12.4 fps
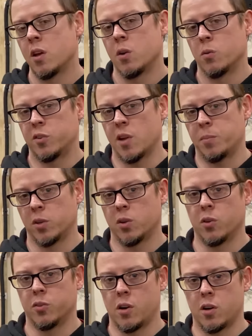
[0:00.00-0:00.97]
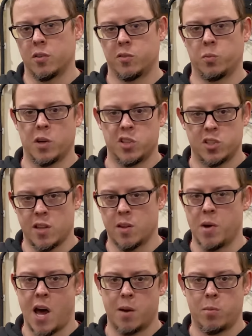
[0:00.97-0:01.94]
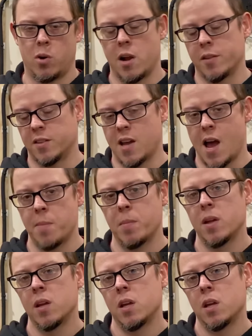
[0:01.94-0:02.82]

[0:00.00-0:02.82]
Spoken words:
receptacles are switched on the bottom or on the top.